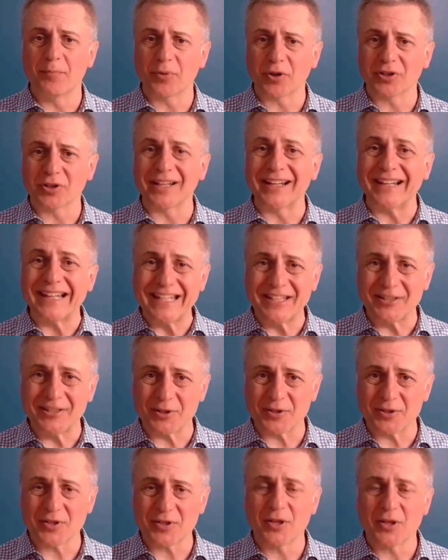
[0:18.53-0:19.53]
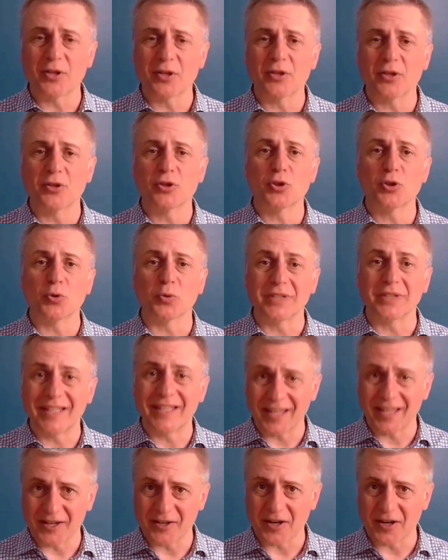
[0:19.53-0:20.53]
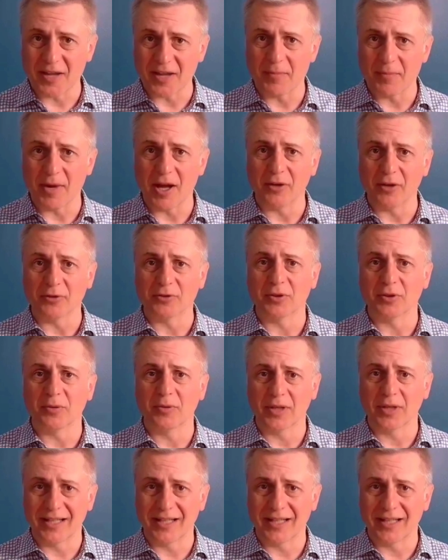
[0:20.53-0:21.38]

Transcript: product leaders should care about